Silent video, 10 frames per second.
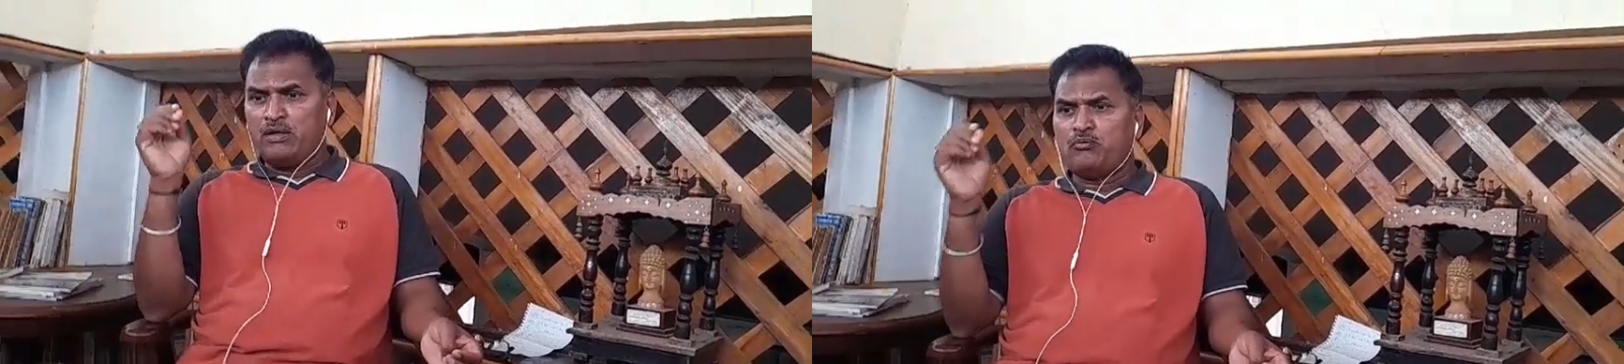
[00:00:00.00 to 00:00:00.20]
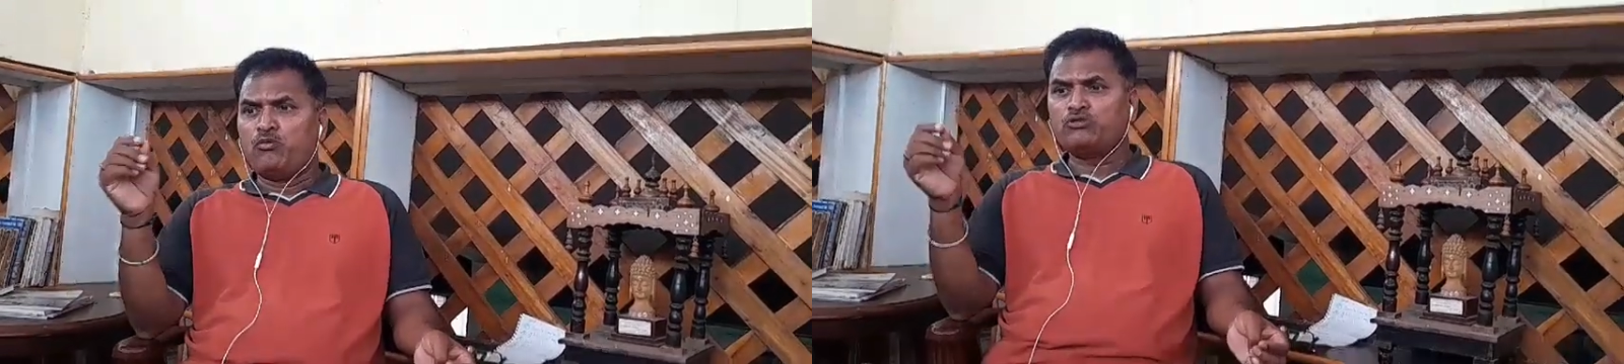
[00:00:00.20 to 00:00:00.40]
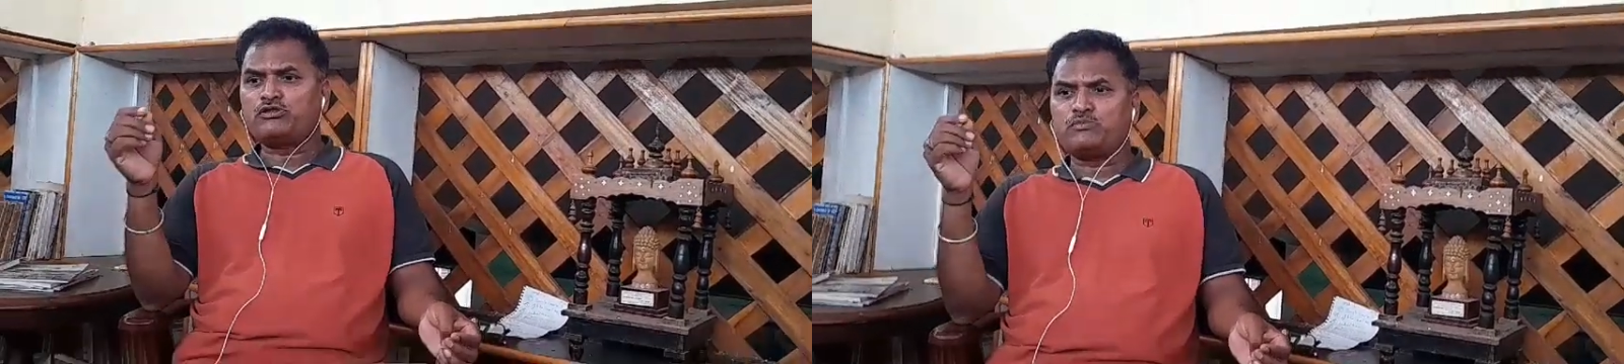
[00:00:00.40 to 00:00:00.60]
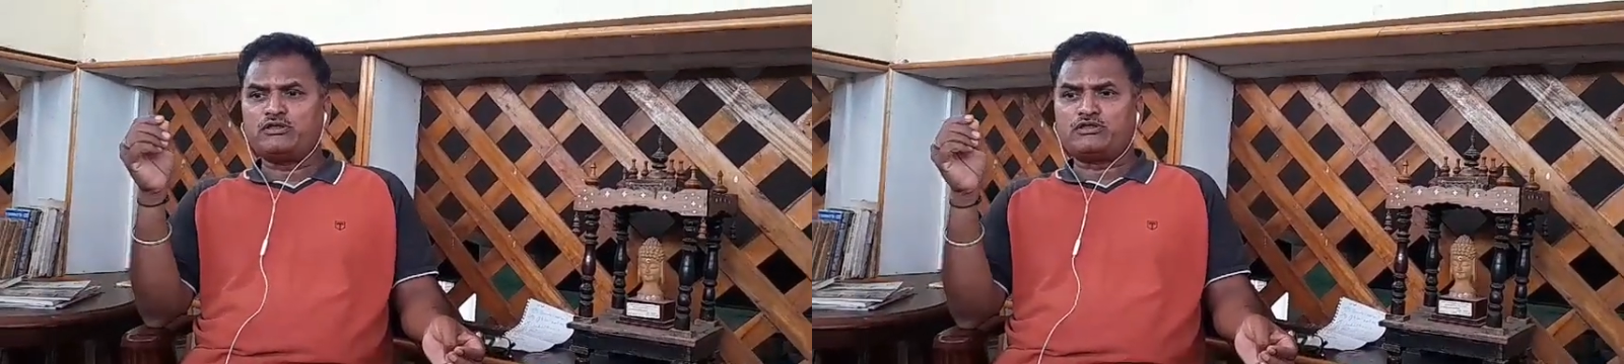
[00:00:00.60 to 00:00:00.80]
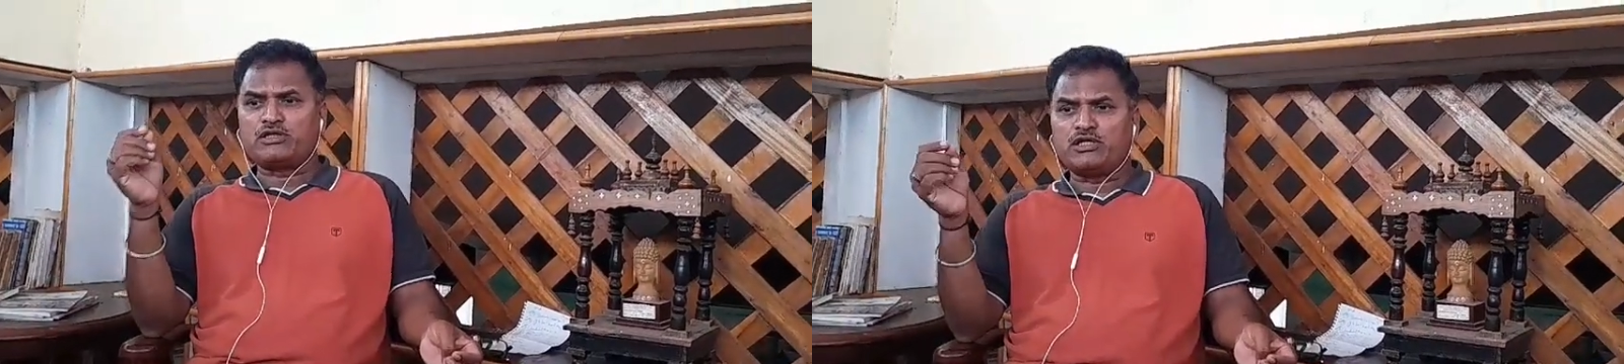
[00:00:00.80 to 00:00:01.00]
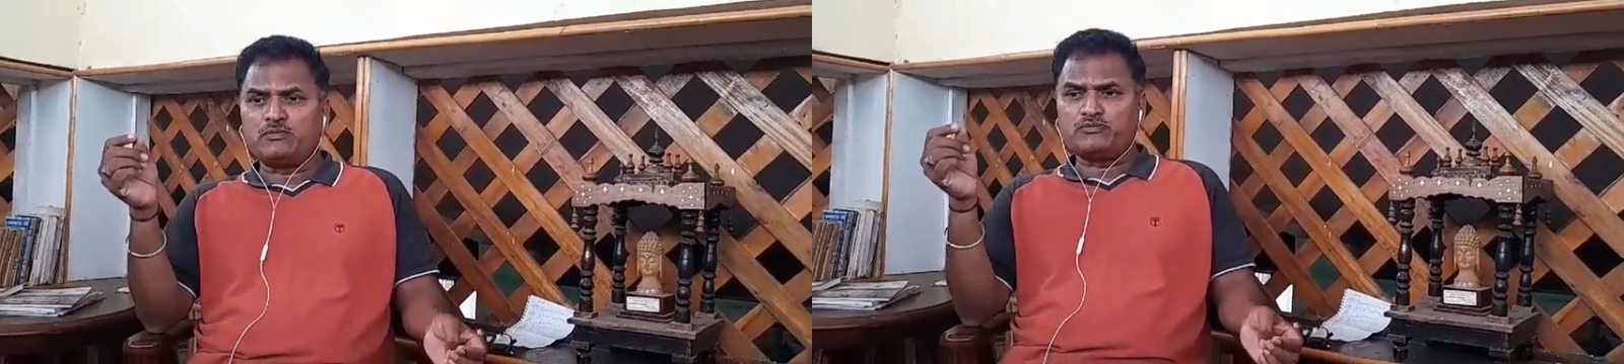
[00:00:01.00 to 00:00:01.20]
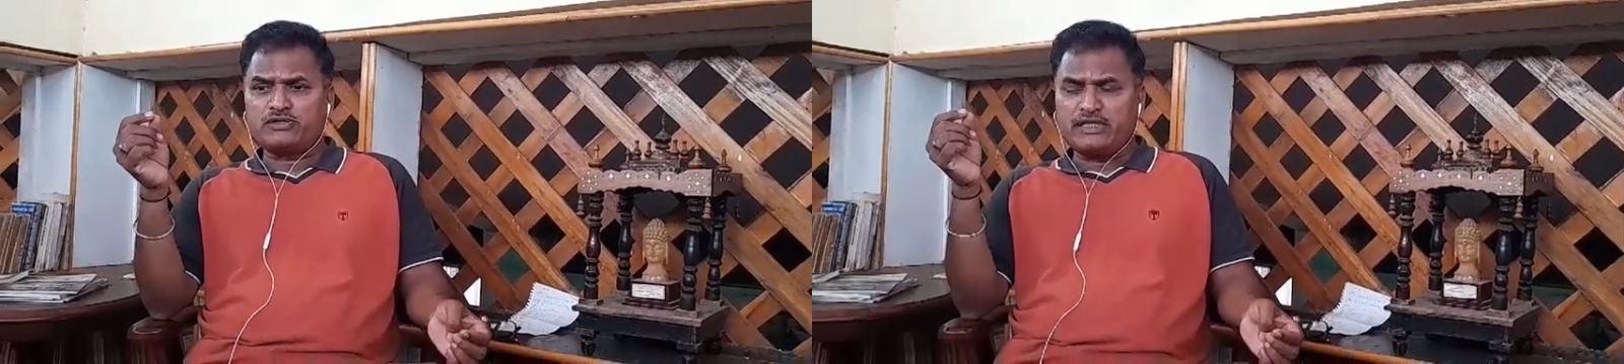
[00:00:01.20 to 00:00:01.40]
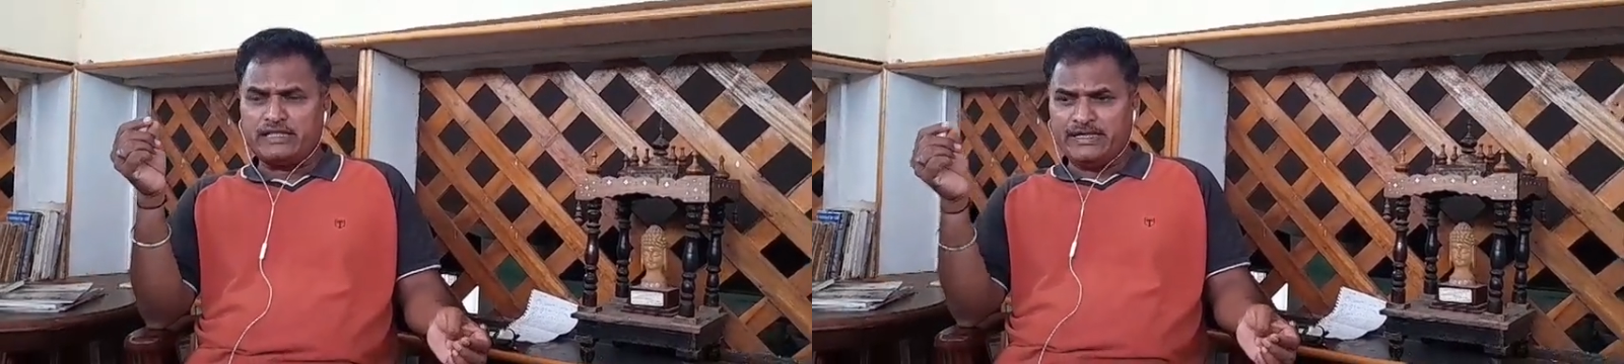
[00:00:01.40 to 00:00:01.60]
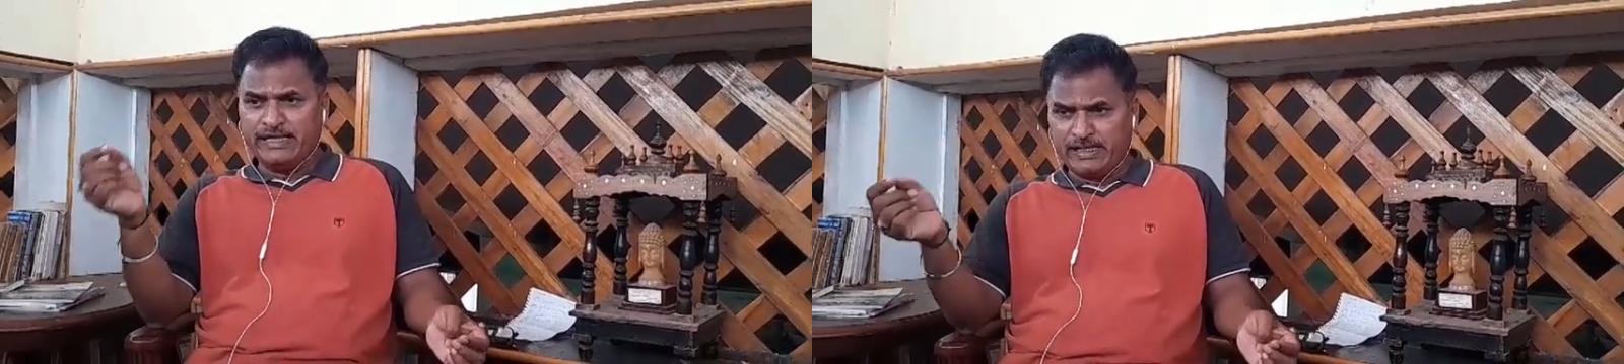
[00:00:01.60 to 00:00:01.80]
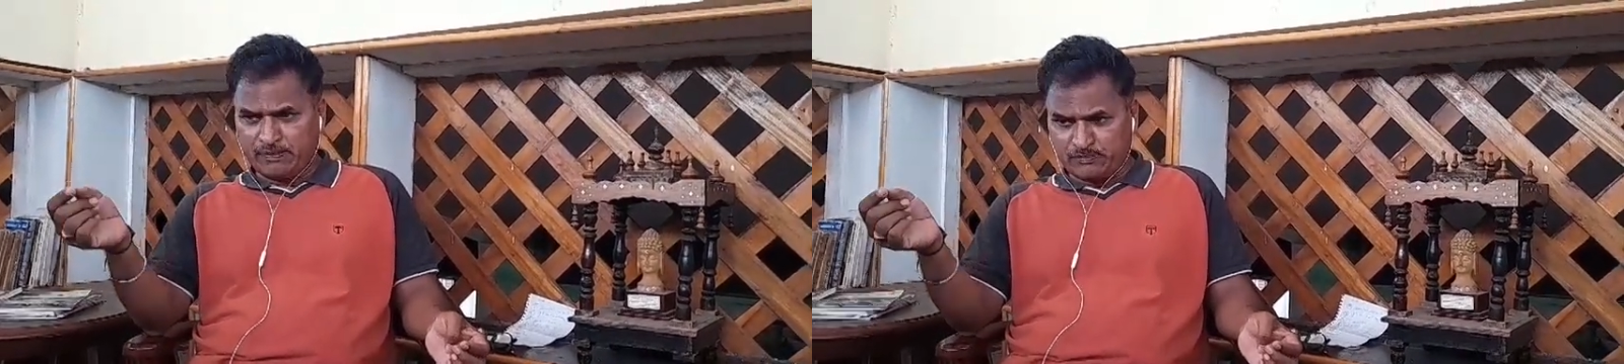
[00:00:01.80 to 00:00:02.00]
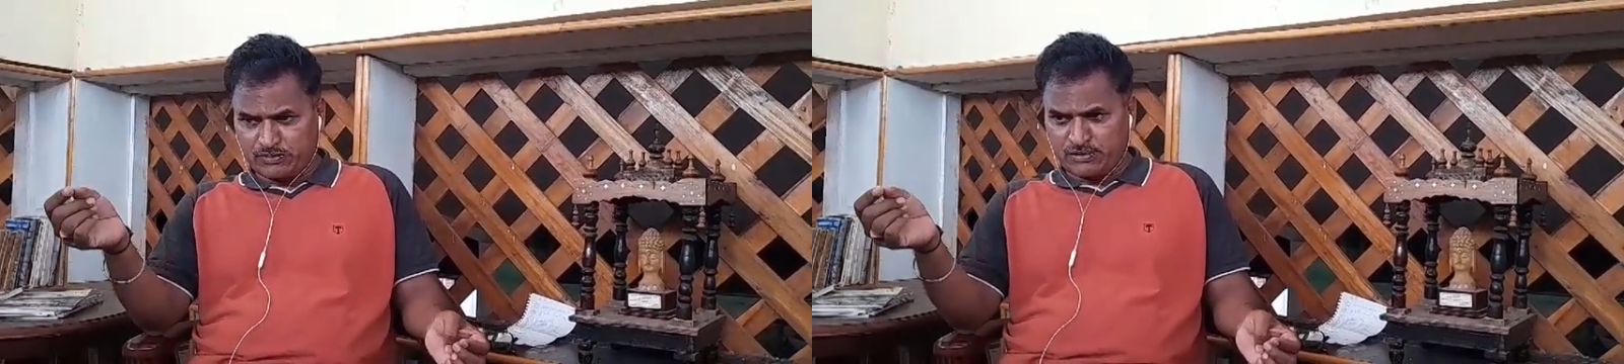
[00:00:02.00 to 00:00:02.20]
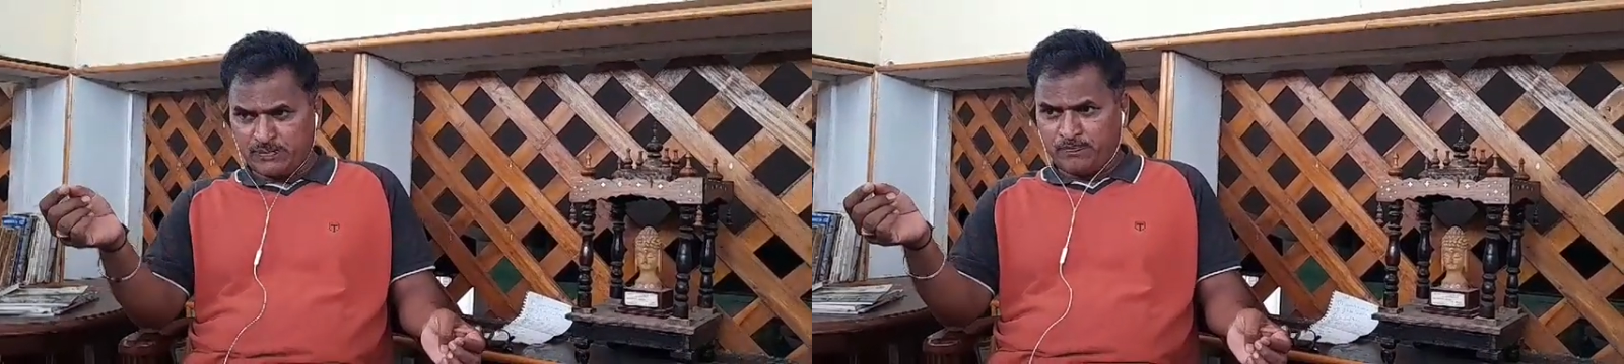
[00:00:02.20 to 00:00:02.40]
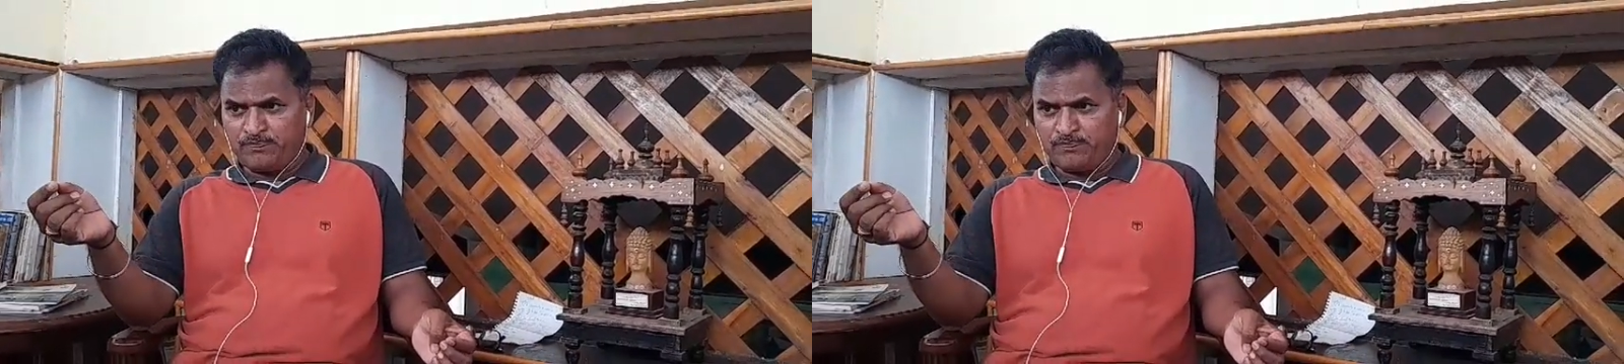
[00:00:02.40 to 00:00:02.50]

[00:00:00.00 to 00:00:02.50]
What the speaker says: most of the terms and idioms